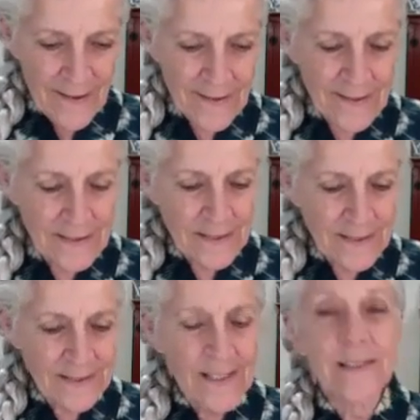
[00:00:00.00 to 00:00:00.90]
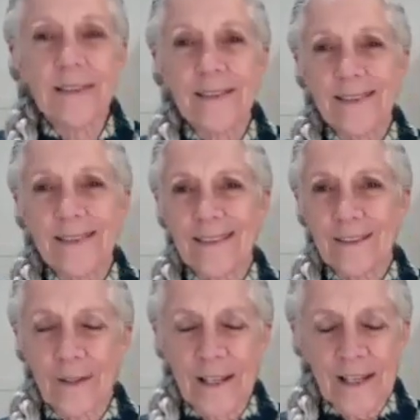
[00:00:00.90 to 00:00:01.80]
And then
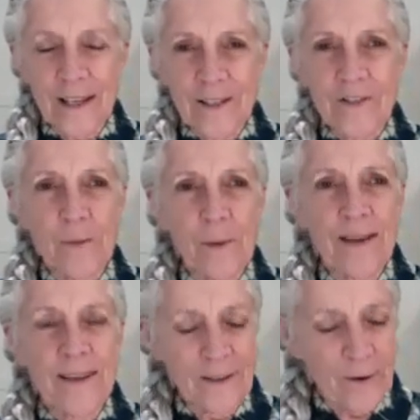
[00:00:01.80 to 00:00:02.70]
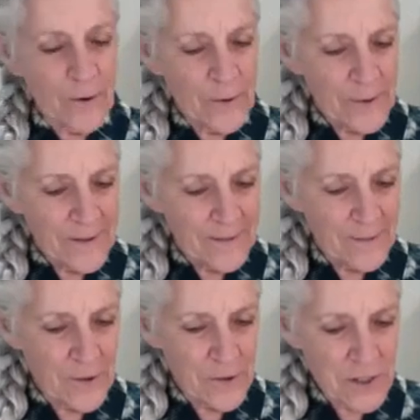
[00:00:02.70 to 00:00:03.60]
looking in some Aikido
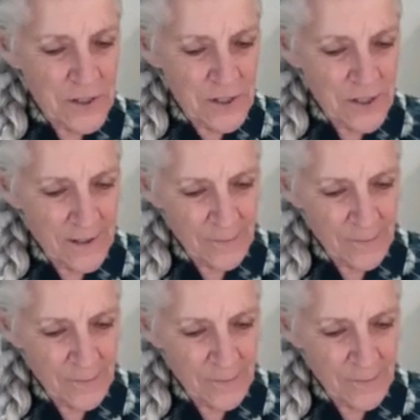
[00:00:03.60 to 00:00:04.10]
versions,